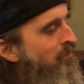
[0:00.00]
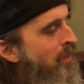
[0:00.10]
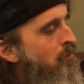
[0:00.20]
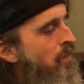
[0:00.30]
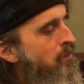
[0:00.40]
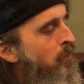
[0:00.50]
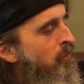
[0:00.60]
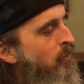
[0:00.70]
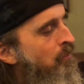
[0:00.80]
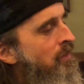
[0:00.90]
my
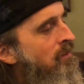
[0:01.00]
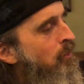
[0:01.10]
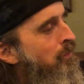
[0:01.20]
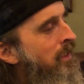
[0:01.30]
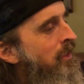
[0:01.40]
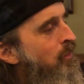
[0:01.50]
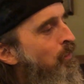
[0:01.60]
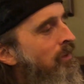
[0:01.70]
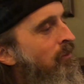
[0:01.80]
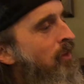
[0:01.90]
personal favorite page, one
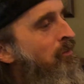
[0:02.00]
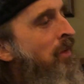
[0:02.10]
of them,